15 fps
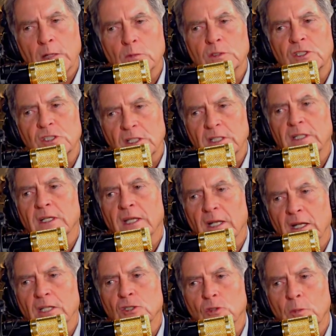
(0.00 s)
stealing
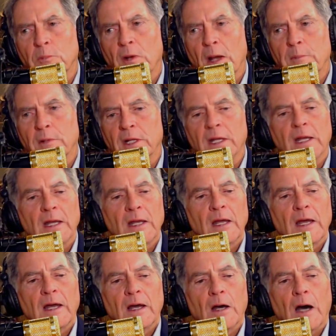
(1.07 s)
intellectual property.
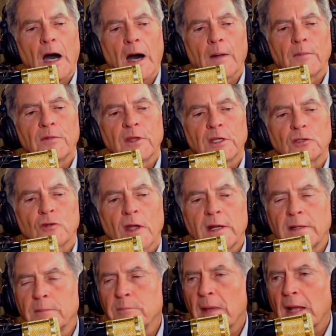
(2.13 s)
Mm-hmm. The trade
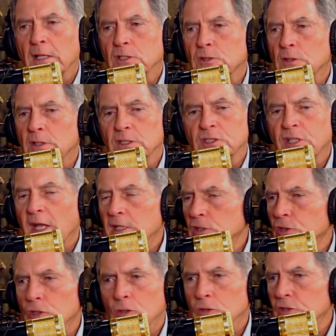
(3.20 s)
imbalance, it's not a
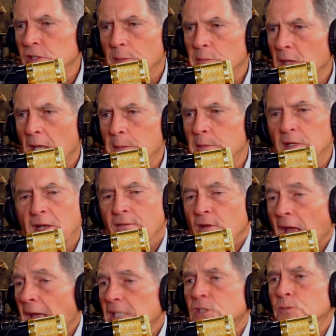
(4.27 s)
zero-sum game. It never
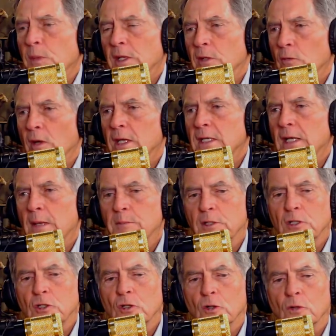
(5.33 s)
has been, right? I mean,
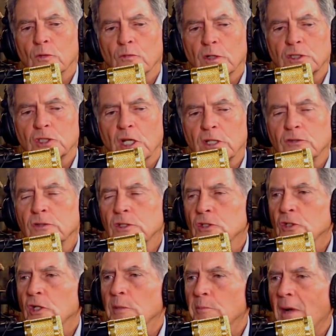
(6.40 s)
rich countries are
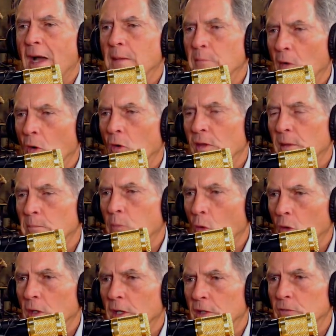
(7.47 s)
going to buy more than poor
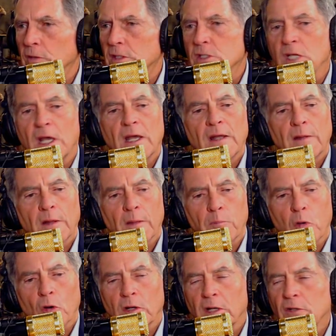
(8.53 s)
countries. The
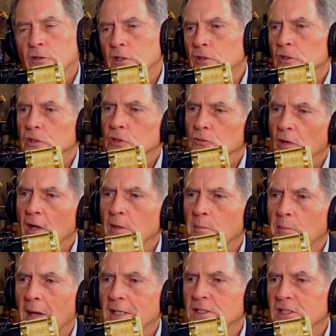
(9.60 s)
poor country turns around and
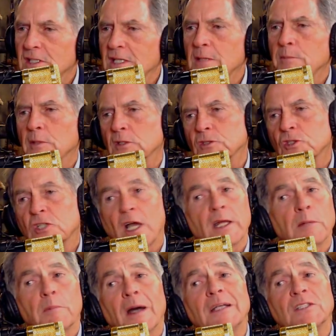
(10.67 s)
buys T-bills. China
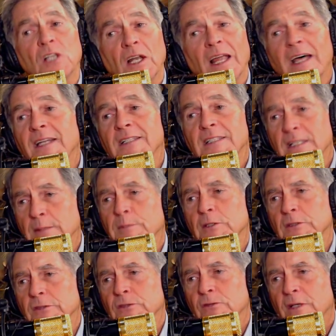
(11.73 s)
buys a lot of
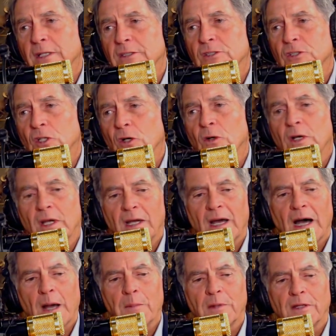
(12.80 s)
T-bills, right? So,
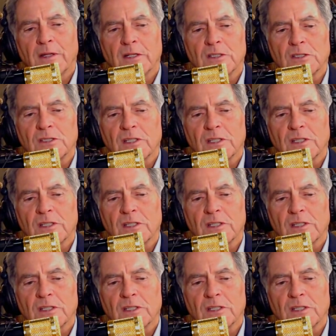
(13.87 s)
I mean, there's